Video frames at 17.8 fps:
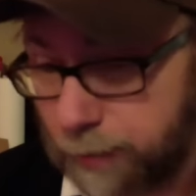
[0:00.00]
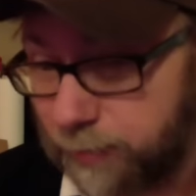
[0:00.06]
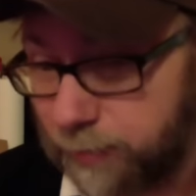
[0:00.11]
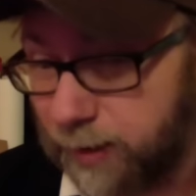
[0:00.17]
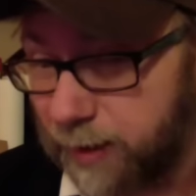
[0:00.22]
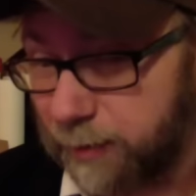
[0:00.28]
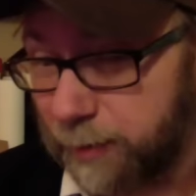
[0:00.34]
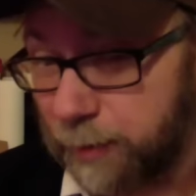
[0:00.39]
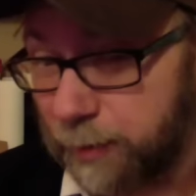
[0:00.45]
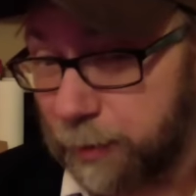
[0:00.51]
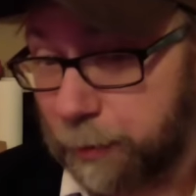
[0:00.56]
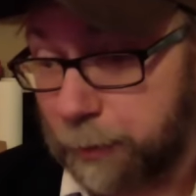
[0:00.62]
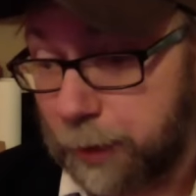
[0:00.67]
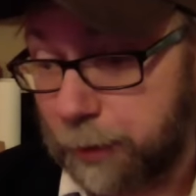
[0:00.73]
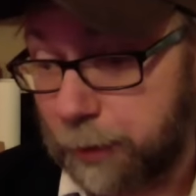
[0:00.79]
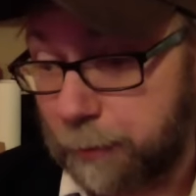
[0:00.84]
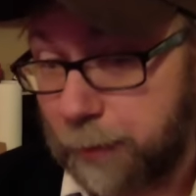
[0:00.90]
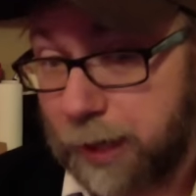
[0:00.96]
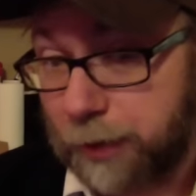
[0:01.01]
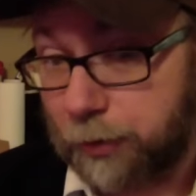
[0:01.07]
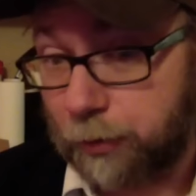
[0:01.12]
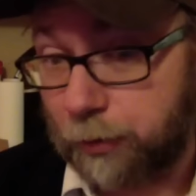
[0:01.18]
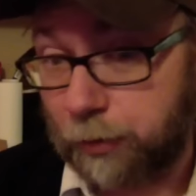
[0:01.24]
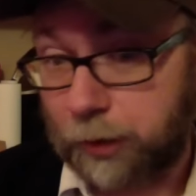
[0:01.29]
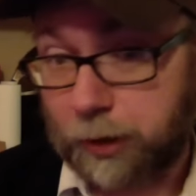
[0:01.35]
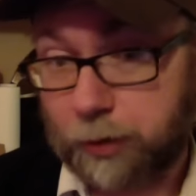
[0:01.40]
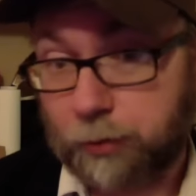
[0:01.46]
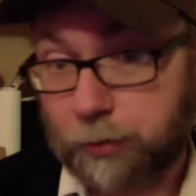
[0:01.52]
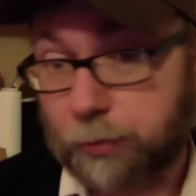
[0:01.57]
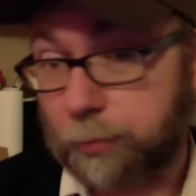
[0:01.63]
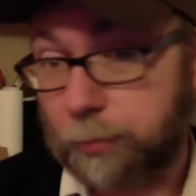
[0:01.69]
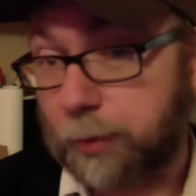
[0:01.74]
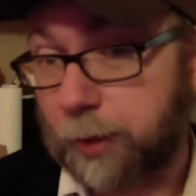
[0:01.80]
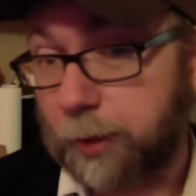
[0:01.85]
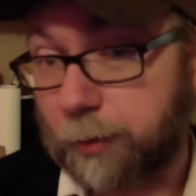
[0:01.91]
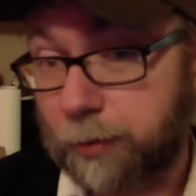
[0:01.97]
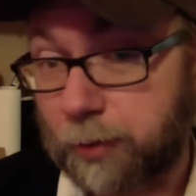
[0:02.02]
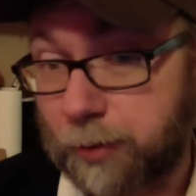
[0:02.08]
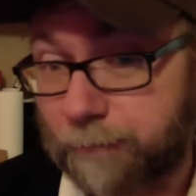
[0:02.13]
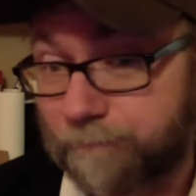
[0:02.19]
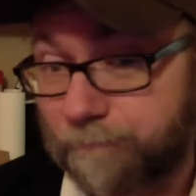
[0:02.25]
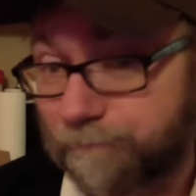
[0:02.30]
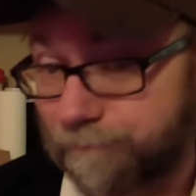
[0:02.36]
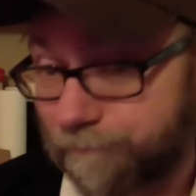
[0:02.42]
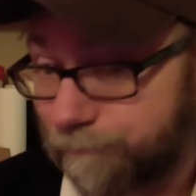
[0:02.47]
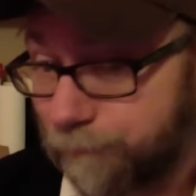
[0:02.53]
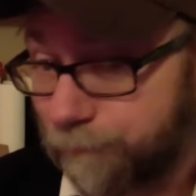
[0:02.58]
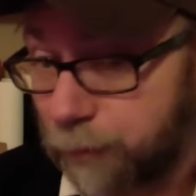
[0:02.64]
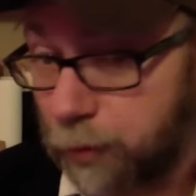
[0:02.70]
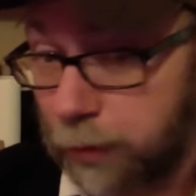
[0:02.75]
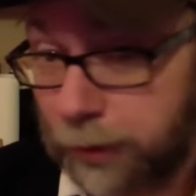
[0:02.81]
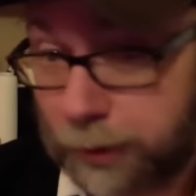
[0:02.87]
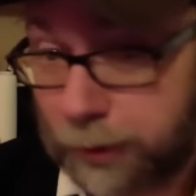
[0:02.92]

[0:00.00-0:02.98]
probably going to be a me and Matthew thing, because we're probably going to do like